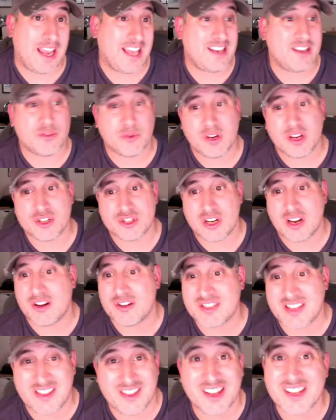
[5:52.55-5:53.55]
eighty-three hundred
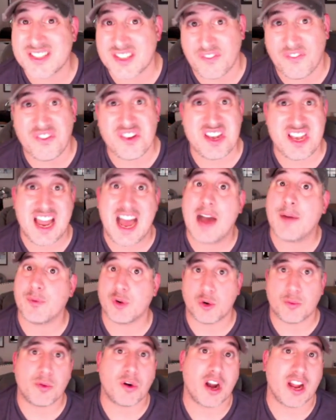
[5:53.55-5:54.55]
dollars I think is a
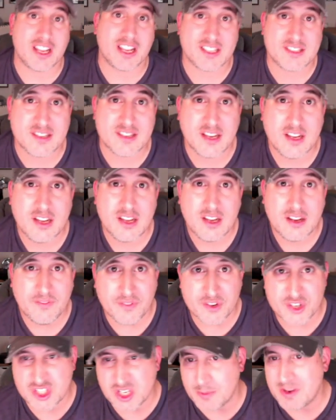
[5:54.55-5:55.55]
phenomenal price
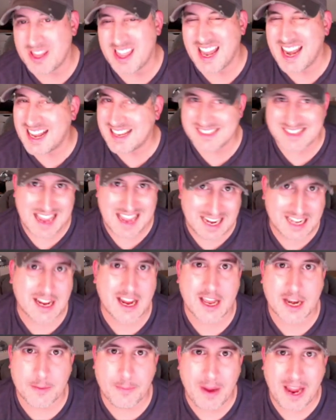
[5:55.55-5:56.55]
for somebody that has that
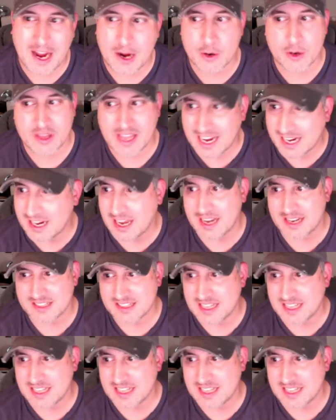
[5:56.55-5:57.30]
kind of power, that kind of